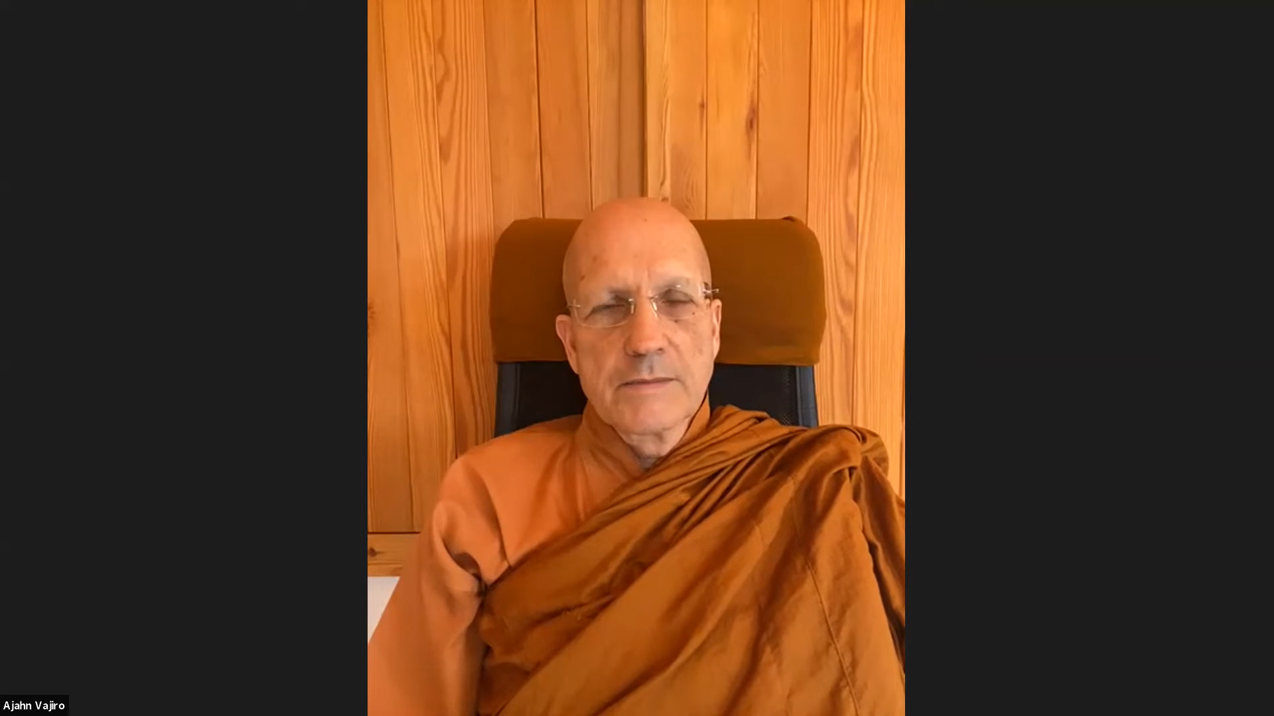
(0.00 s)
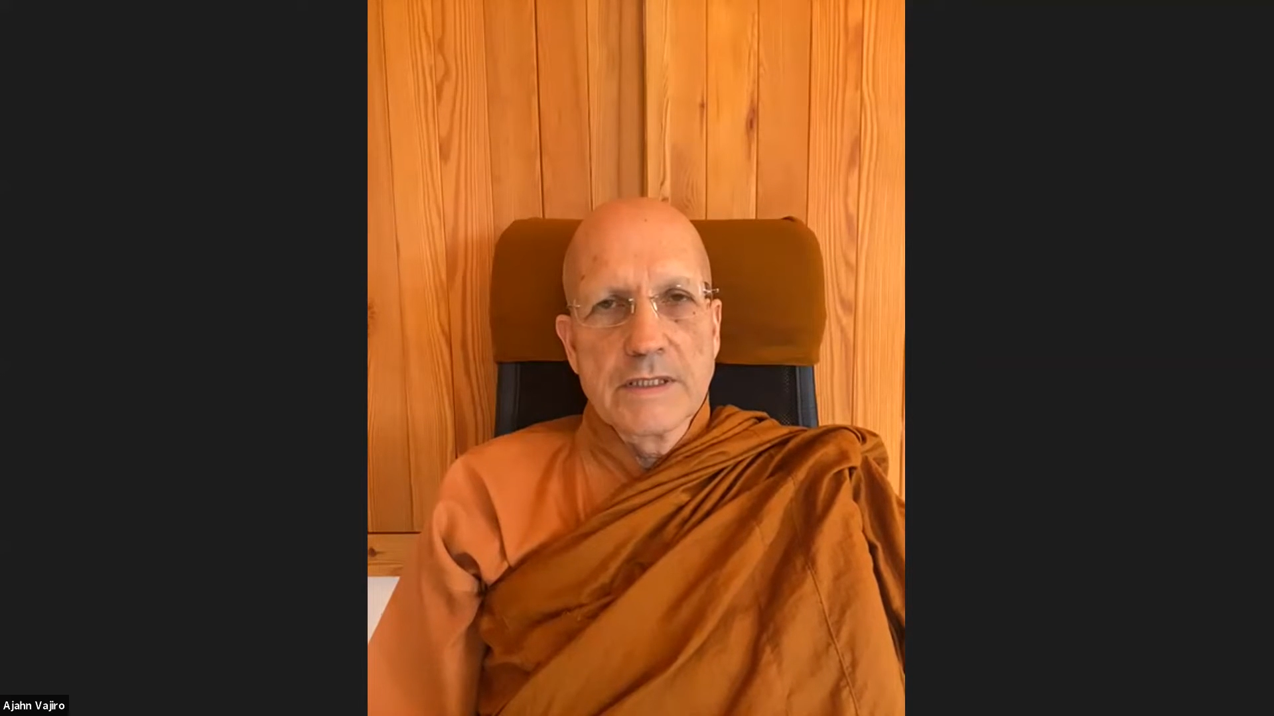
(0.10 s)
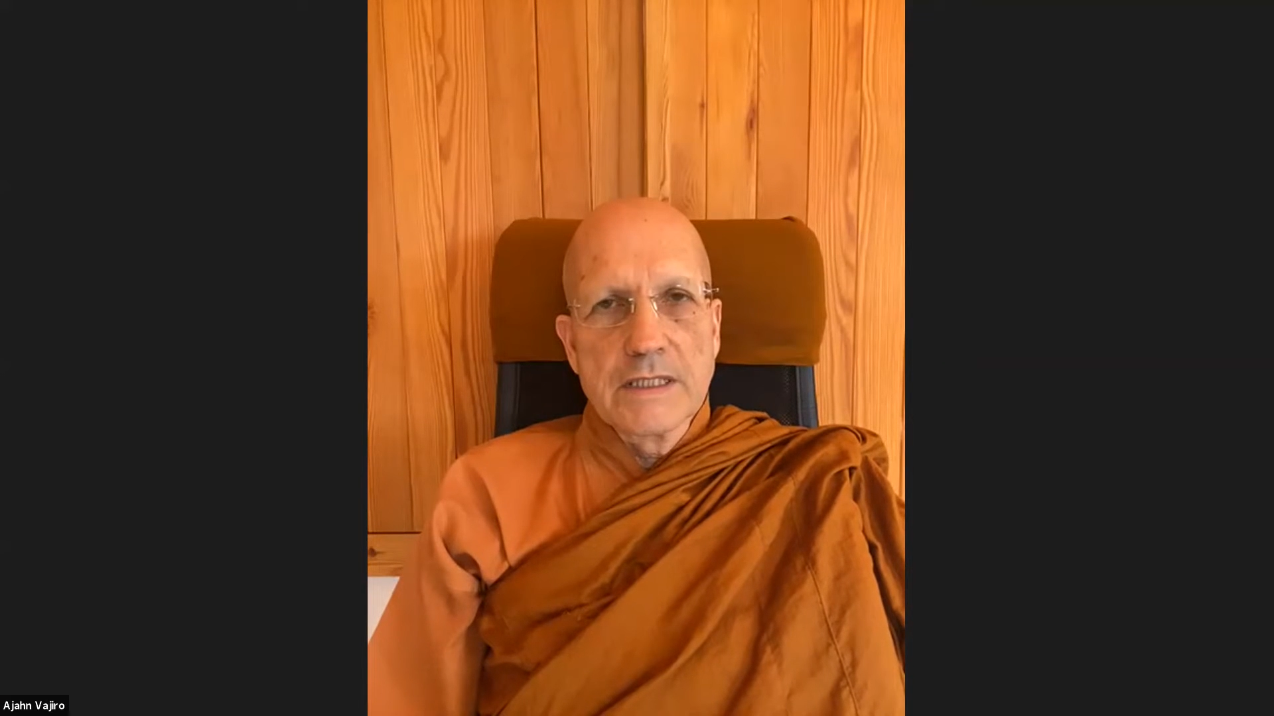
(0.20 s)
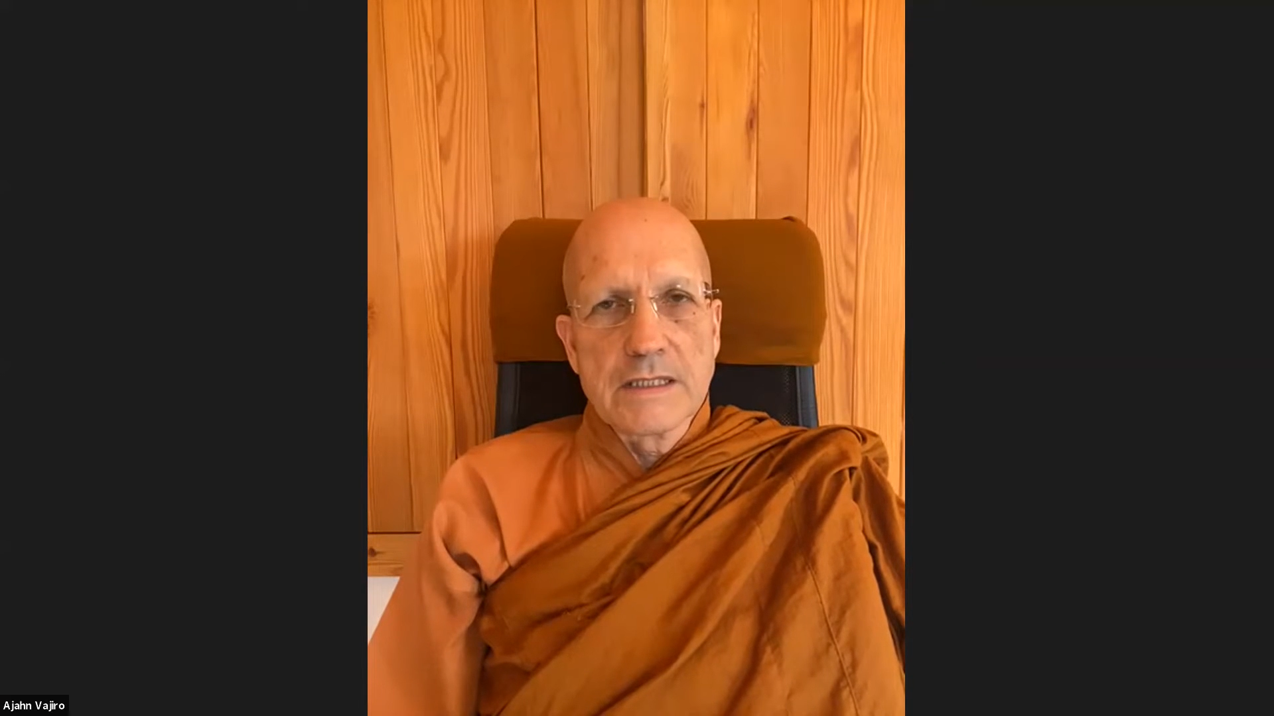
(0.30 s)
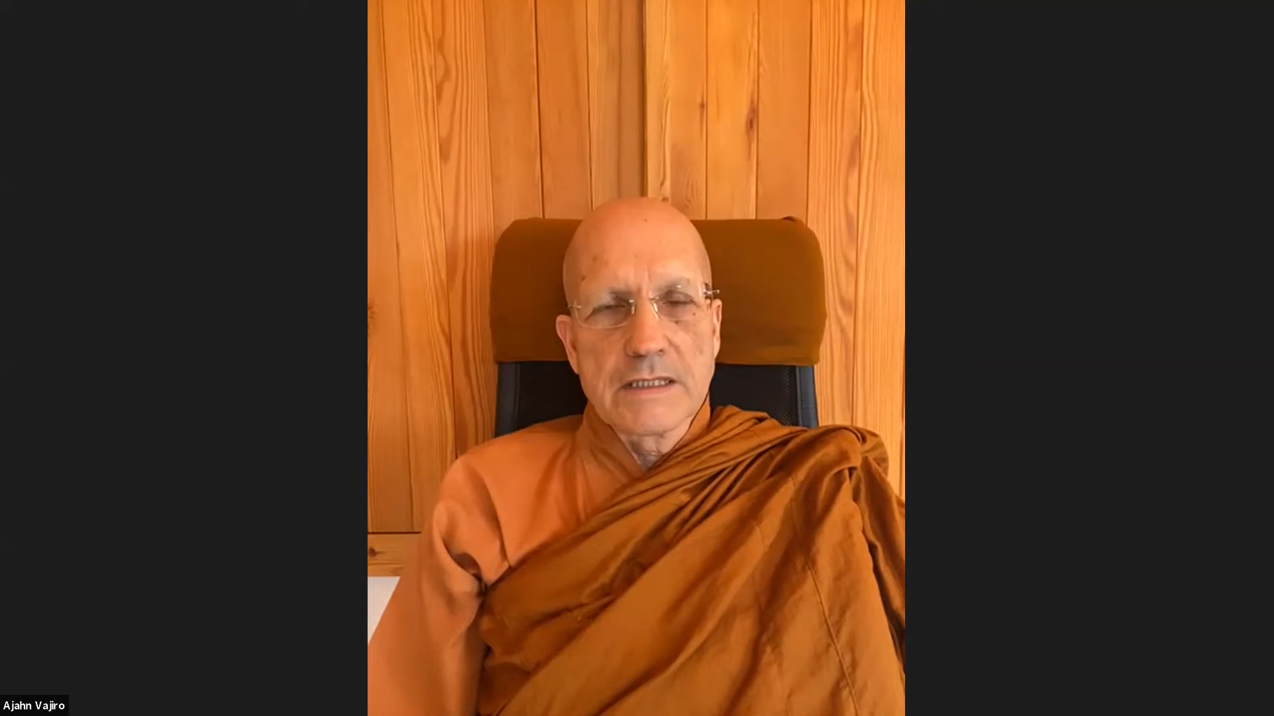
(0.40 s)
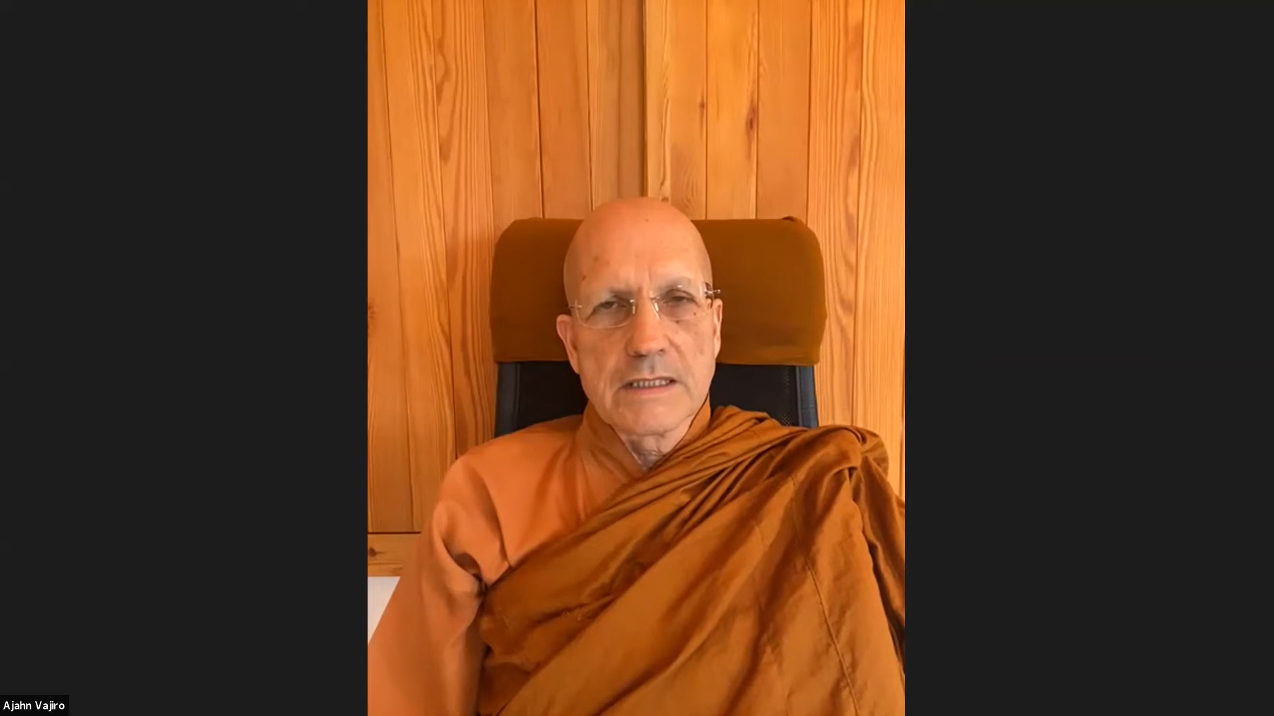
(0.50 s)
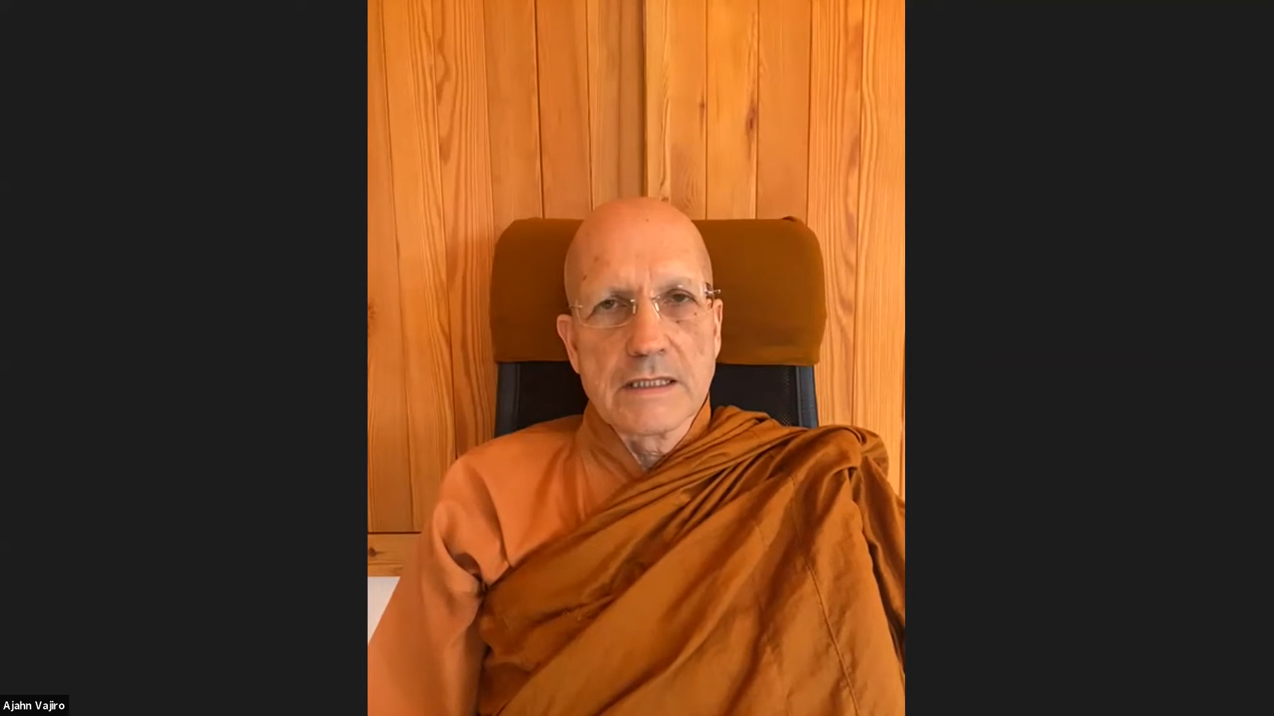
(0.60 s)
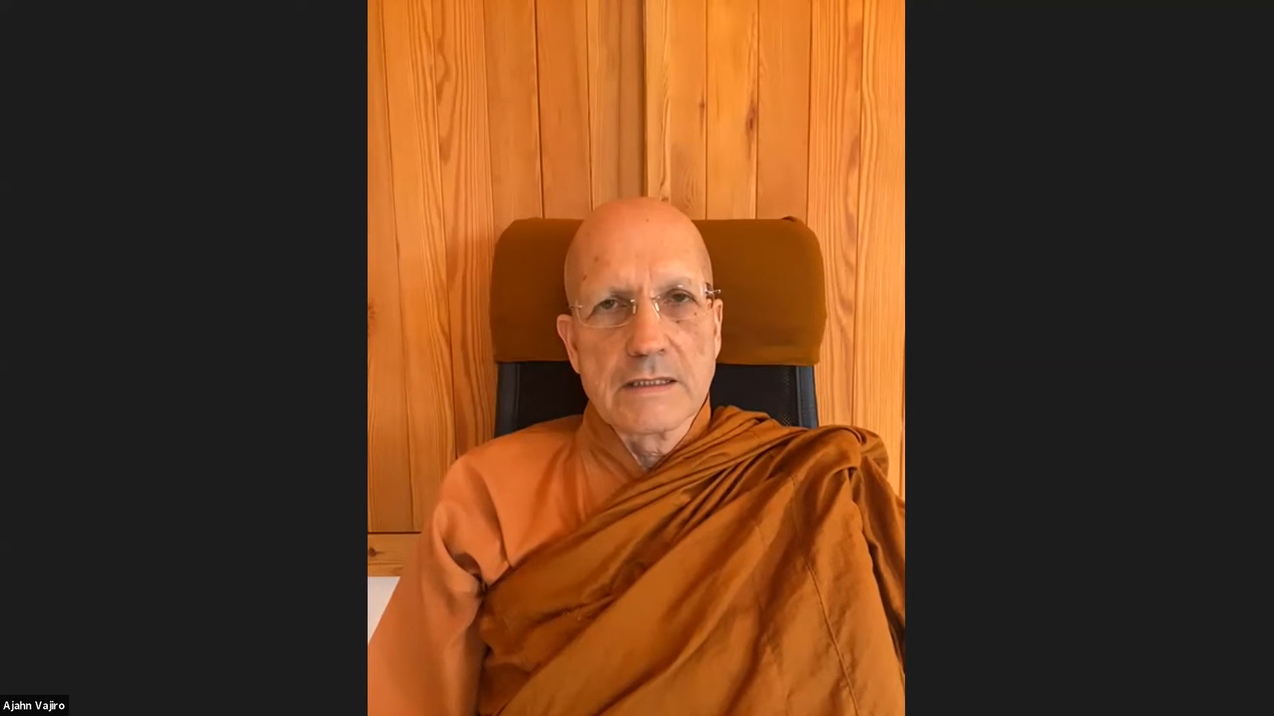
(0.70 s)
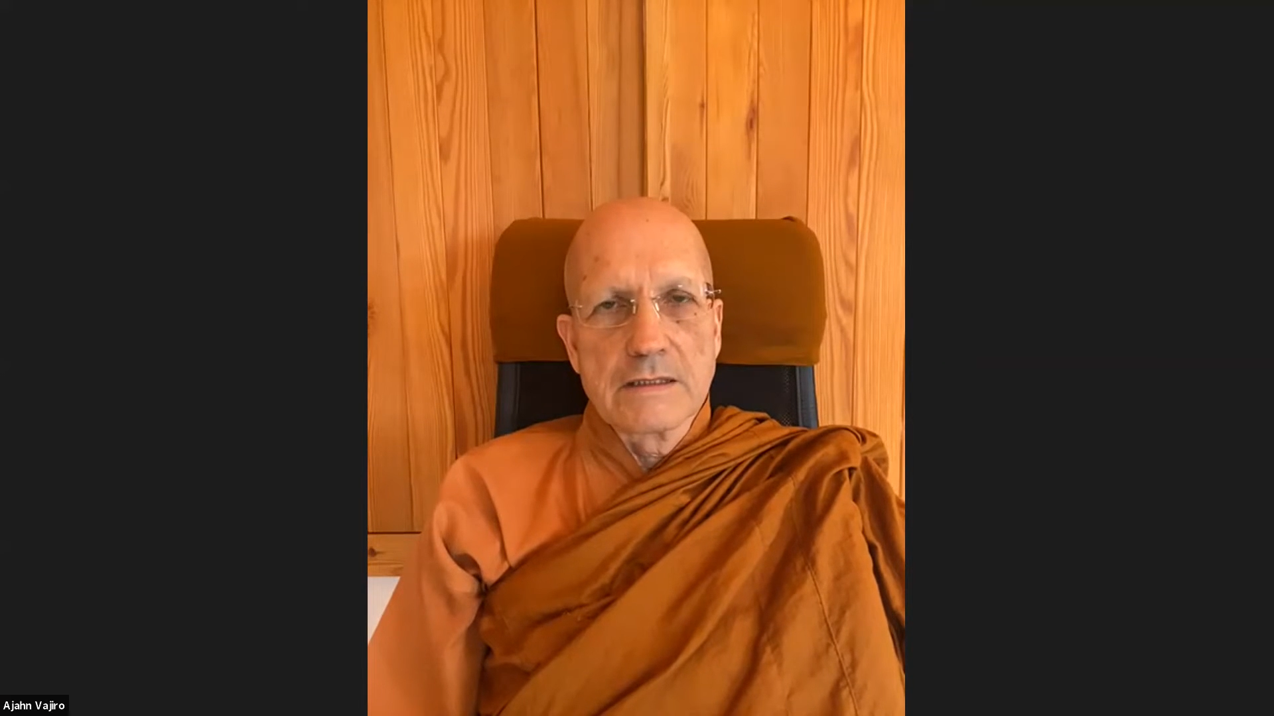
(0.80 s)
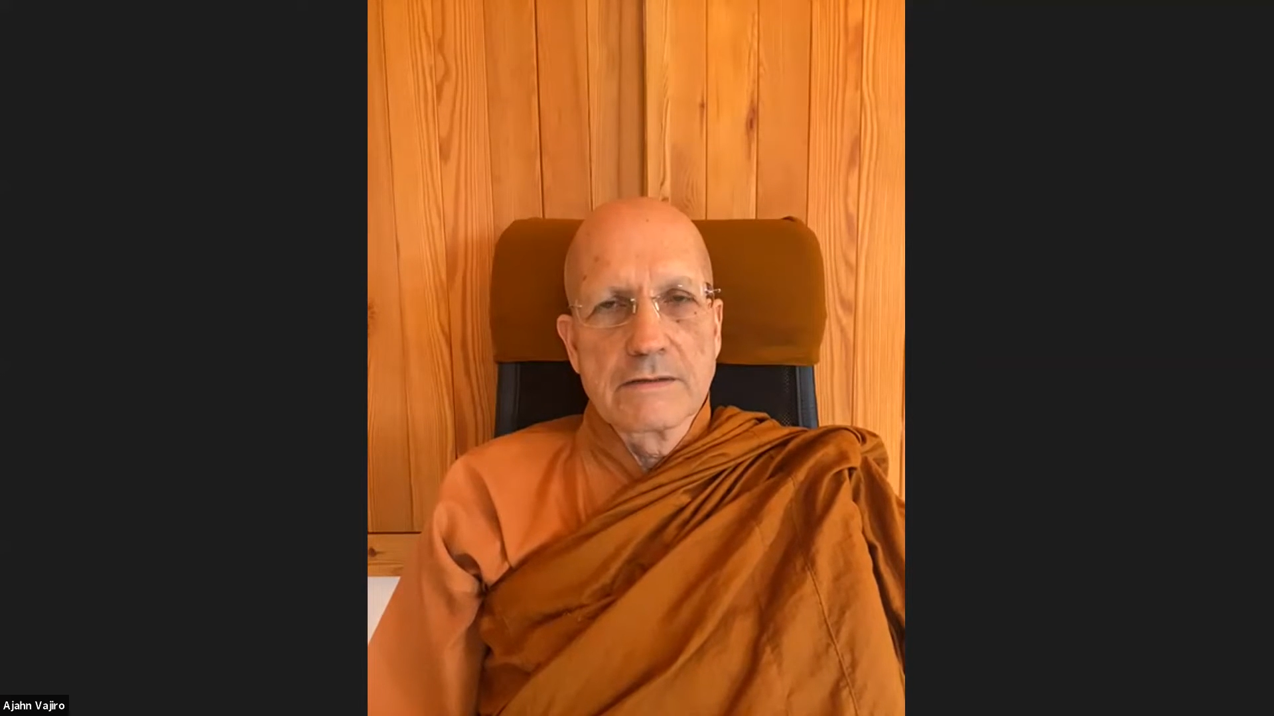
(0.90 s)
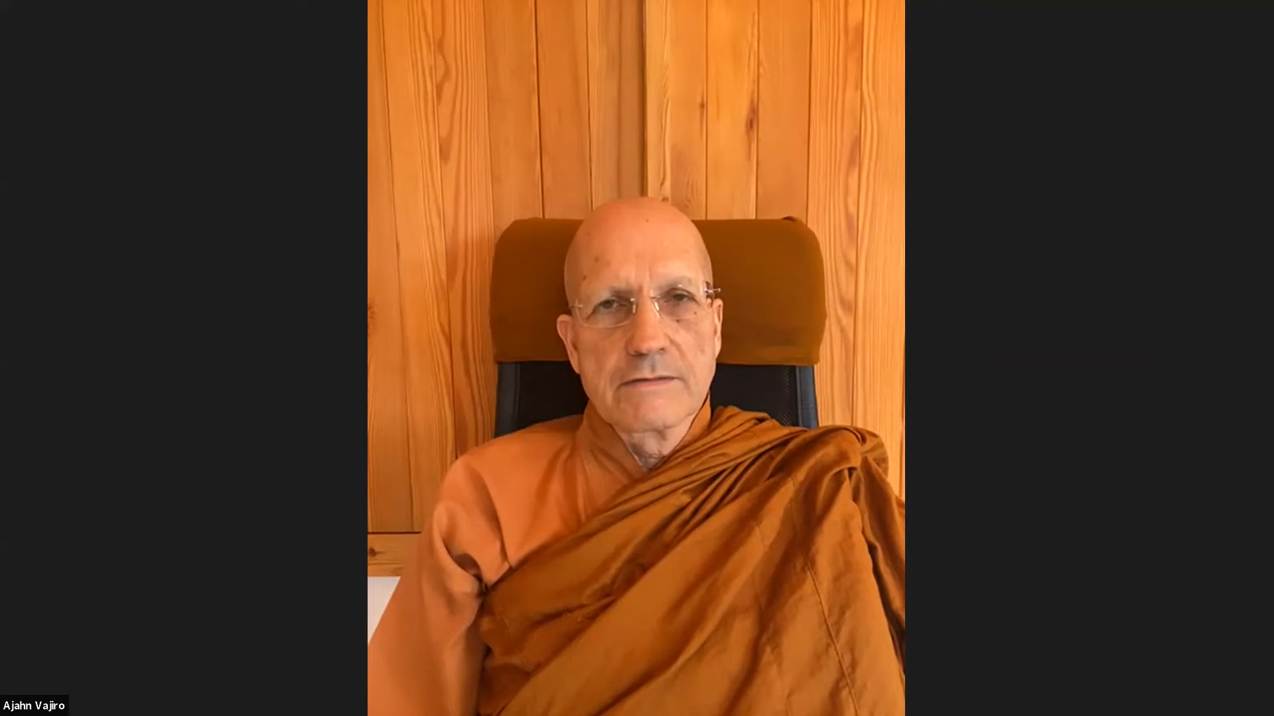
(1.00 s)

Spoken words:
but there's a certain